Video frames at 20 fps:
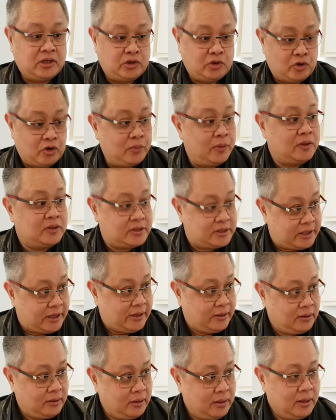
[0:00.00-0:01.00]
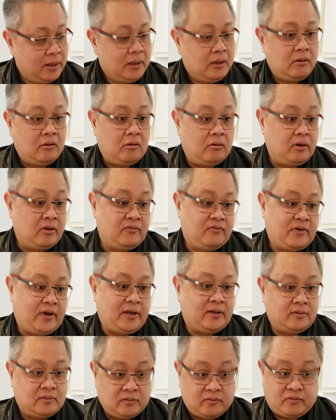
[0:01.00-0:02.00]
durable steel, or in
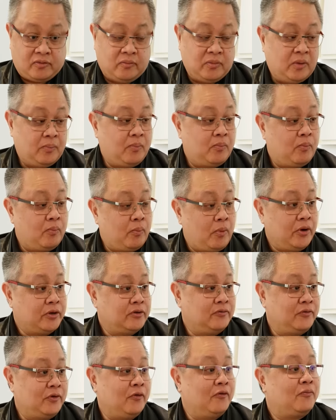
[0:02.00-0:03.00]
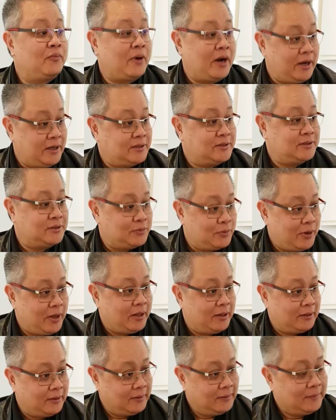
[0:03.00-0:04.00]
fact, from the point of view of price as well.